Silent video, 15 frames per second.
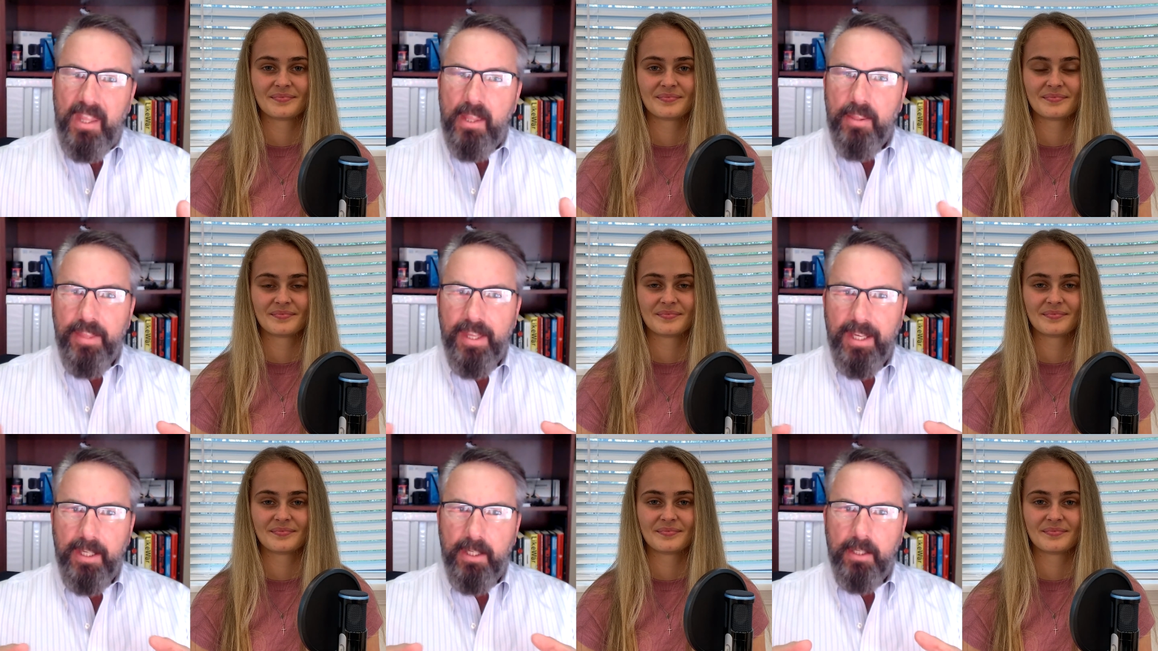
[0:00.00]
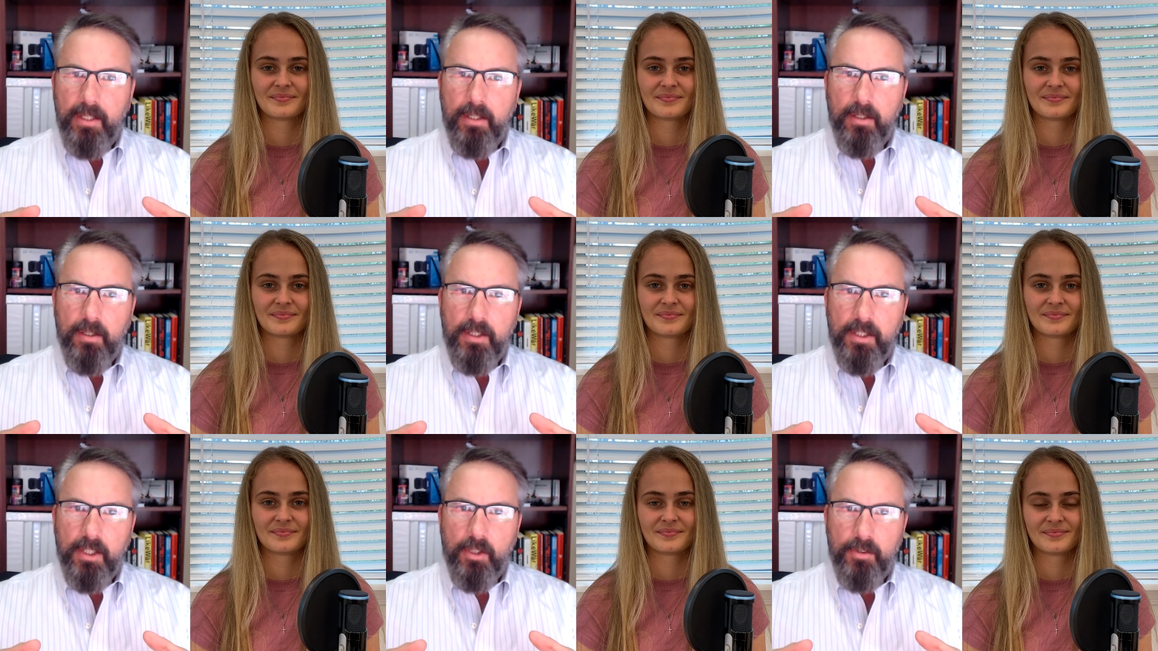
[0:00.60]
Speaker 1: they
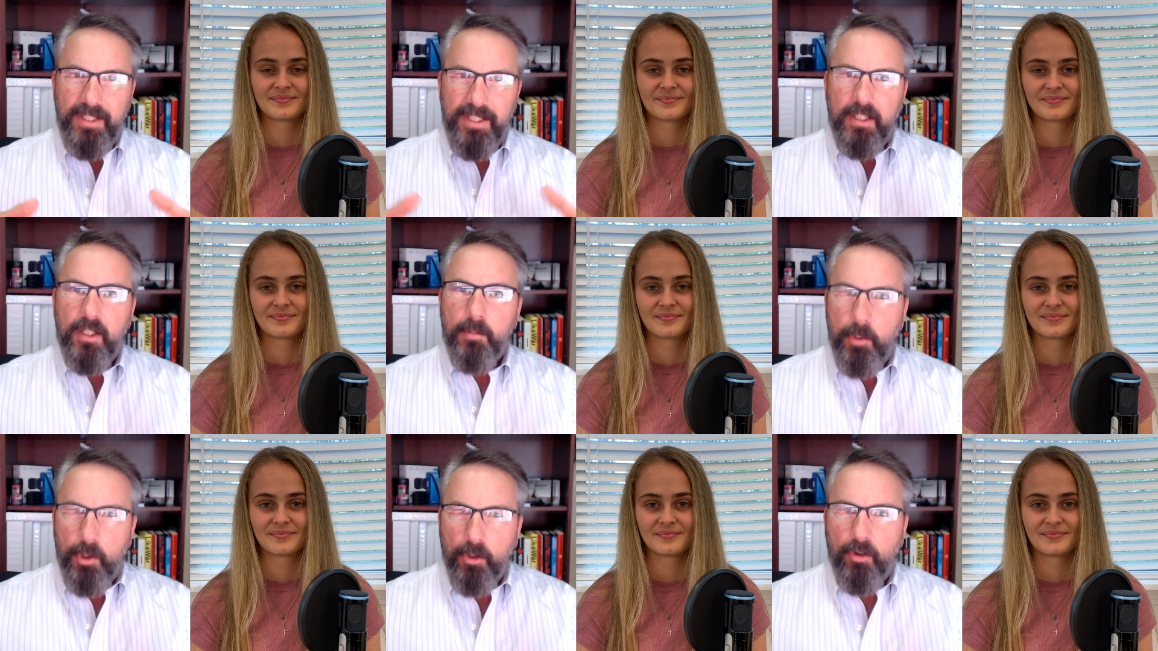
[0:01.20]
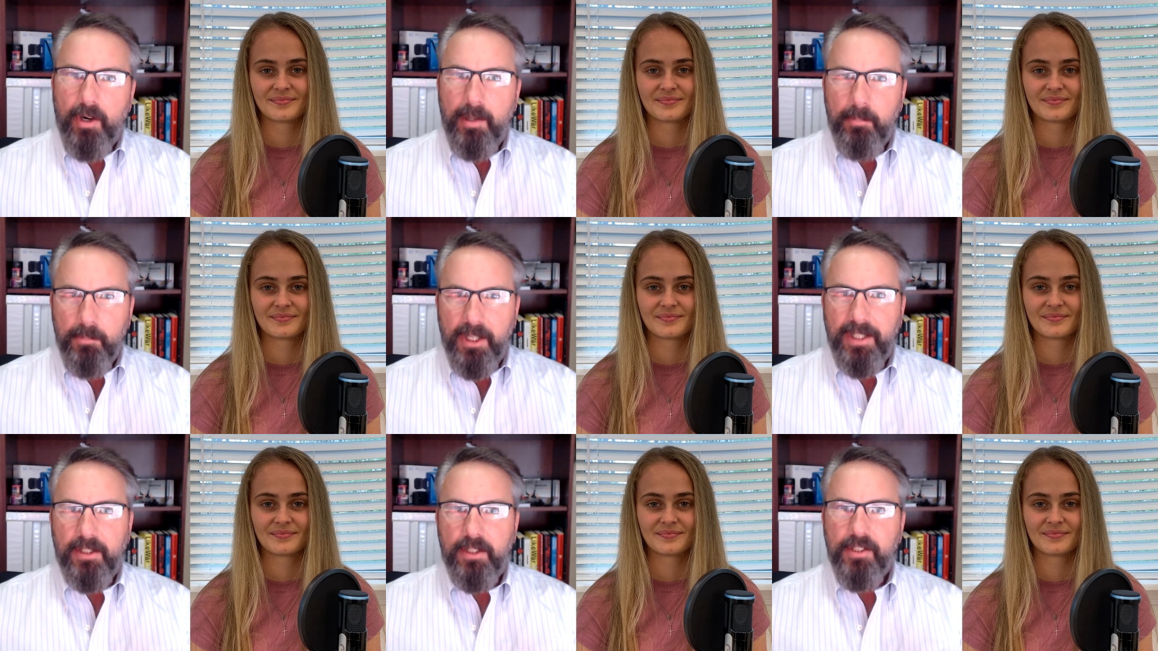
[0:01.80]
you know needed a program
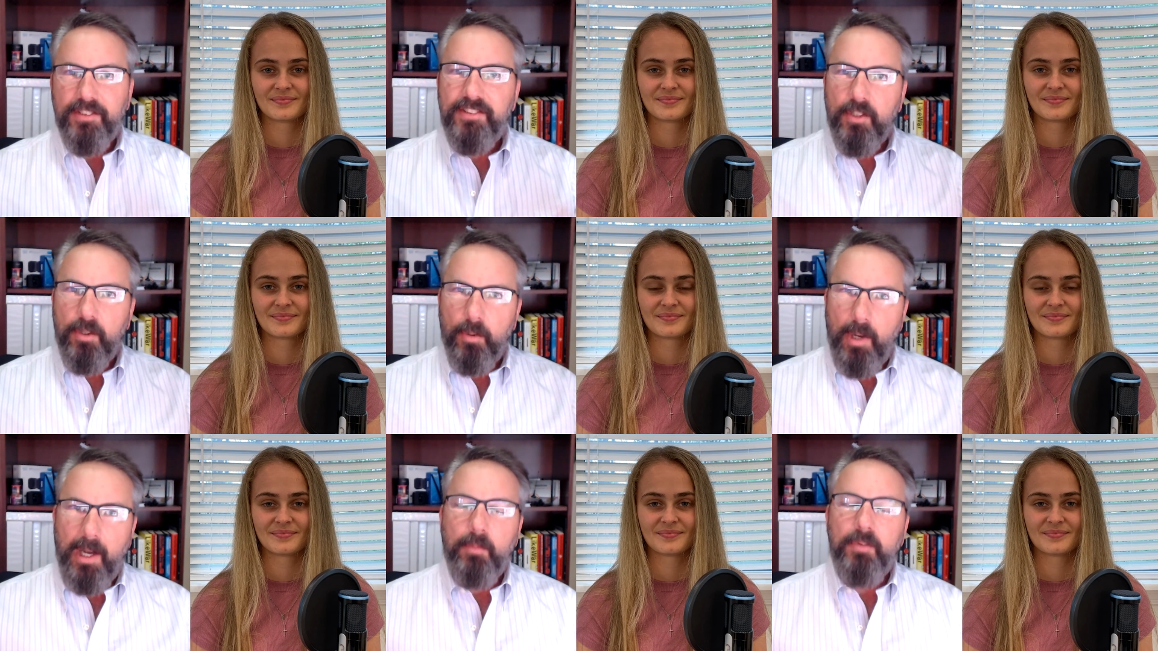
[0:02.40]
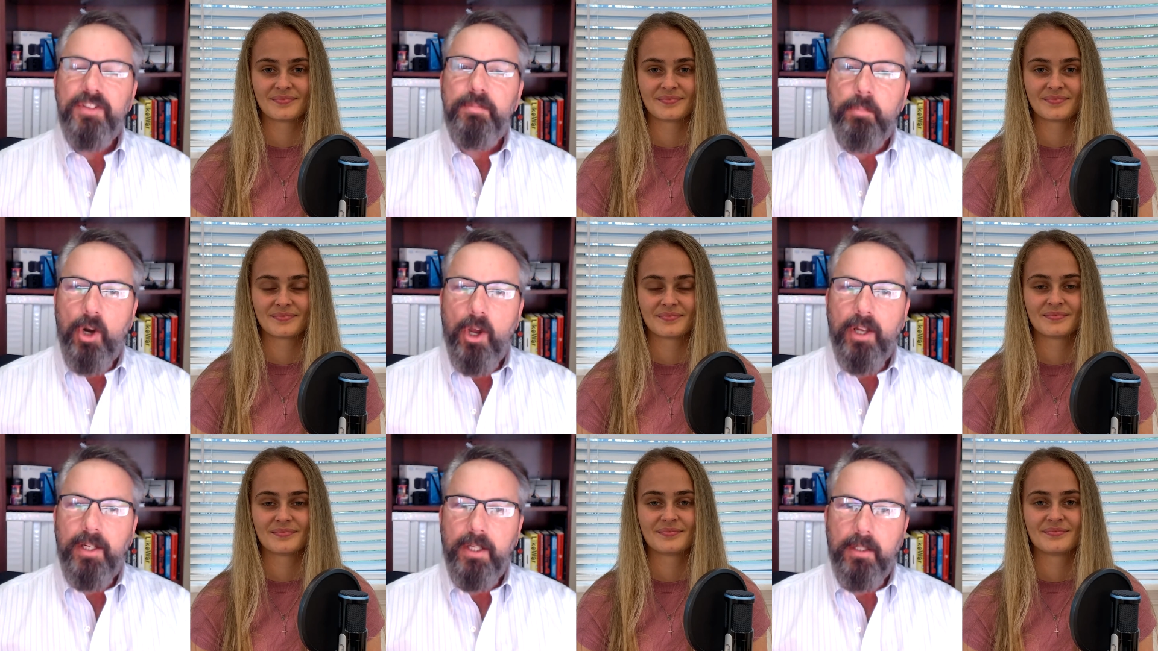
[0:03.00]
like this so i was brought
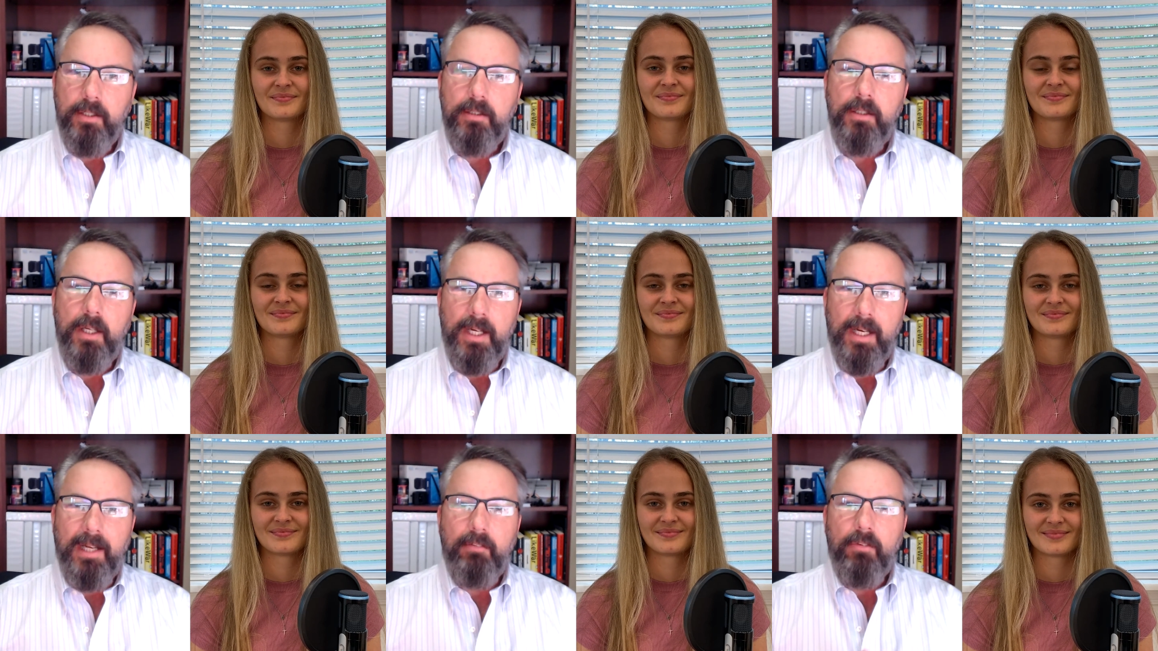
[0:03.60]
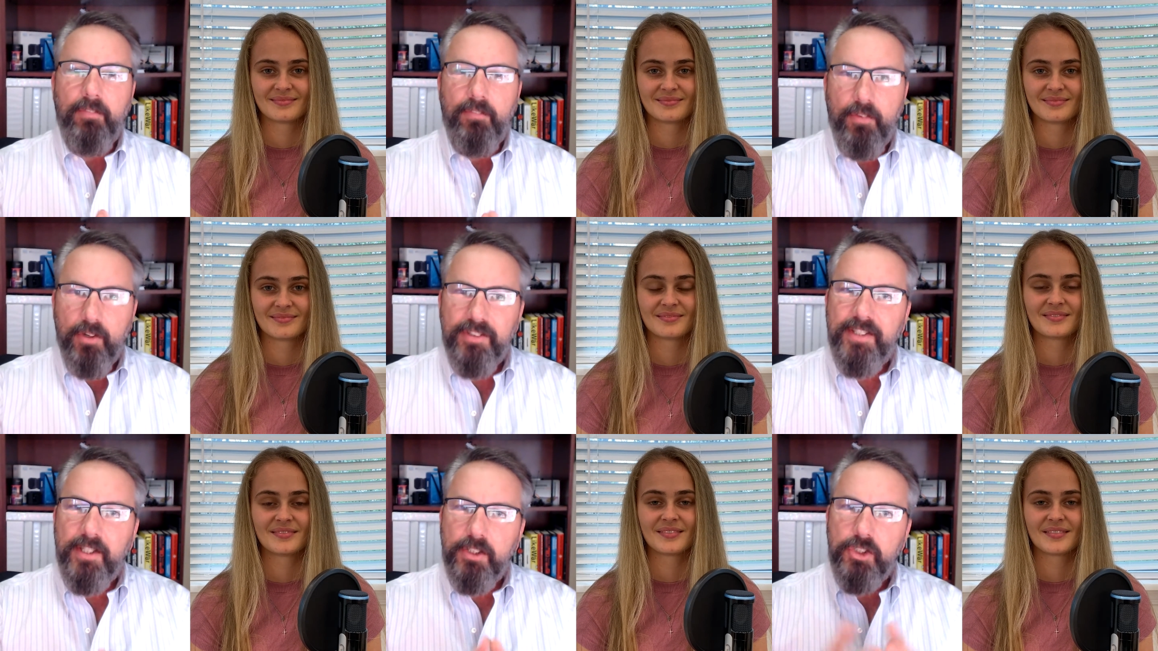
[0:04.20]
in and i reverse
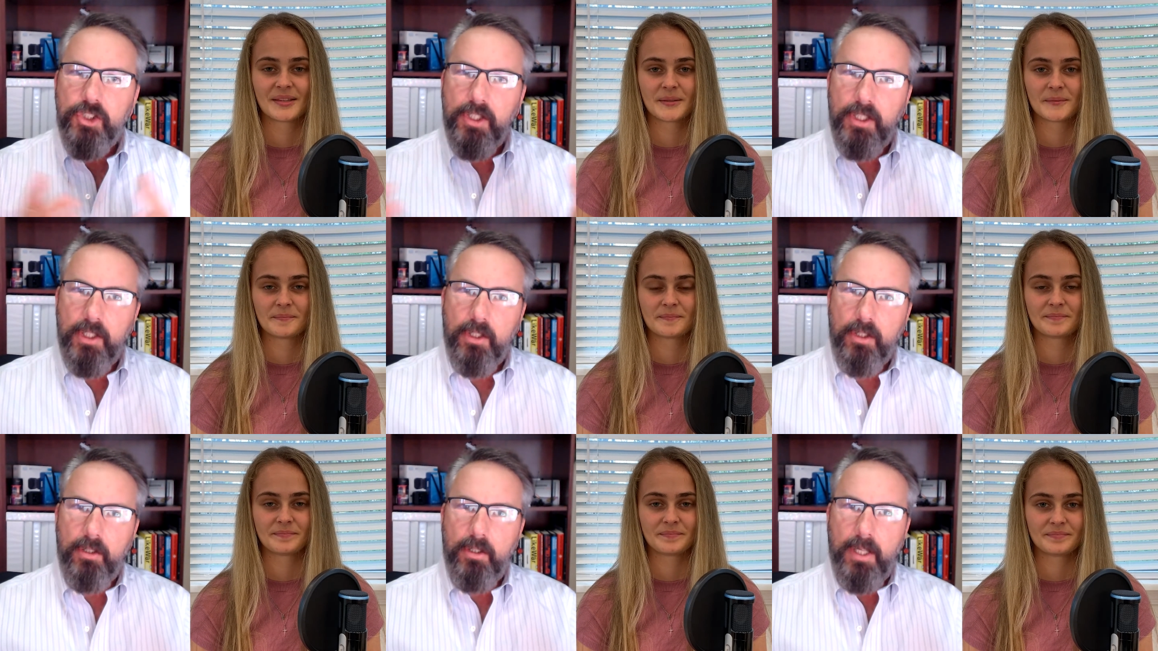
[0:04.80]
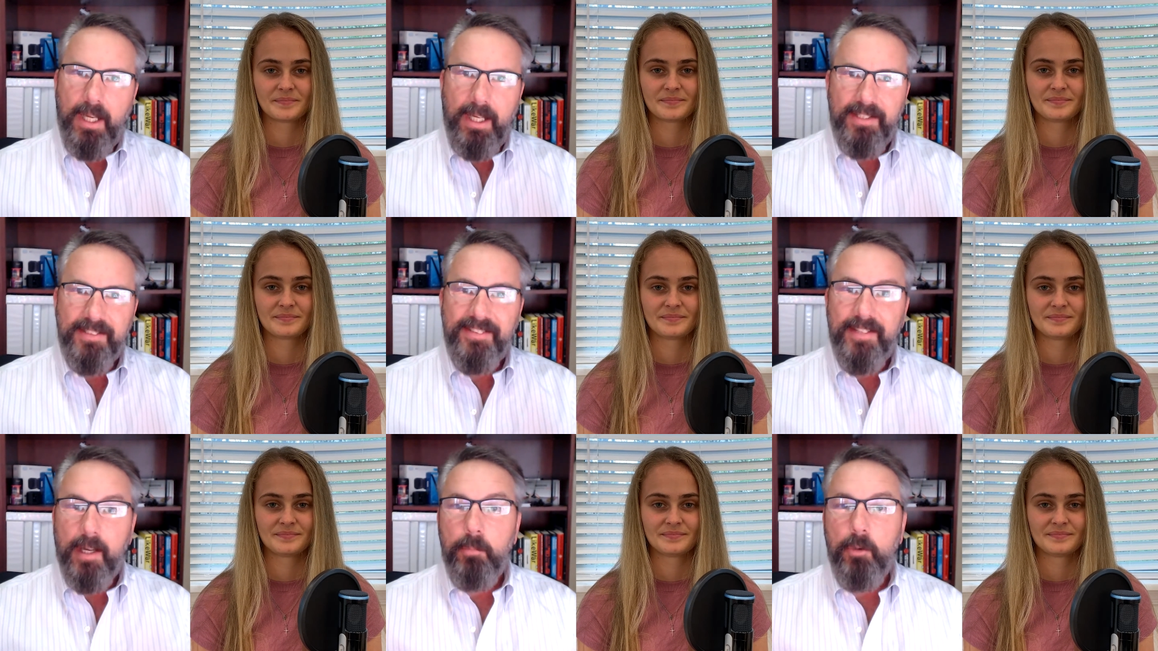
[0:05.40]
engineered a
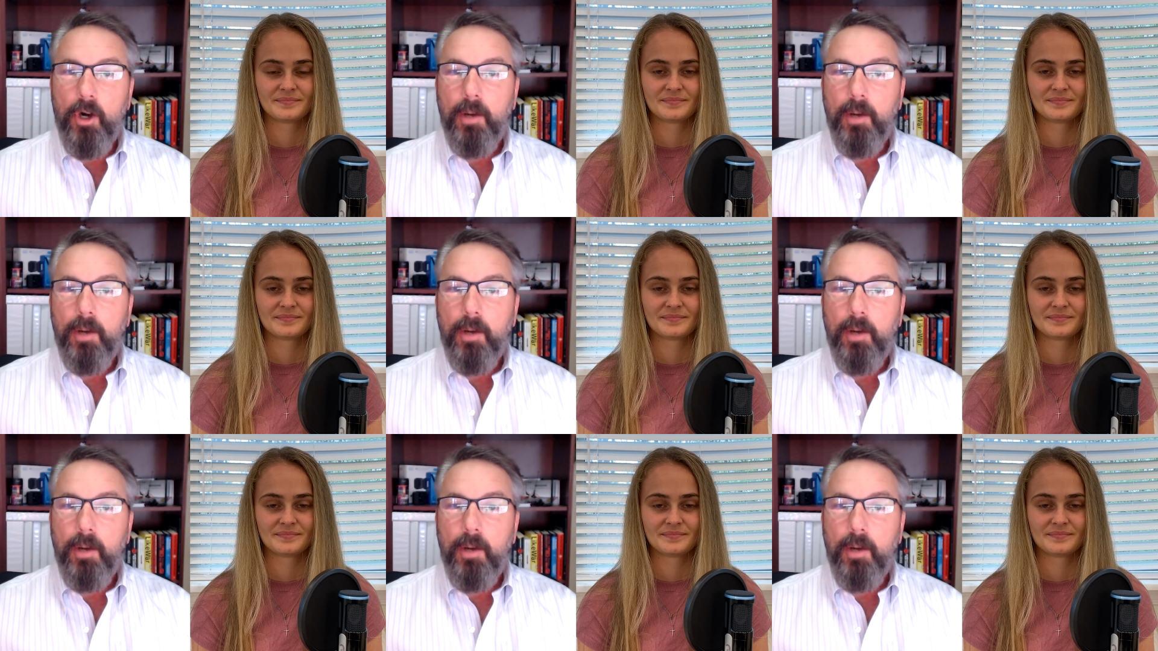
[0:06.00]
cyber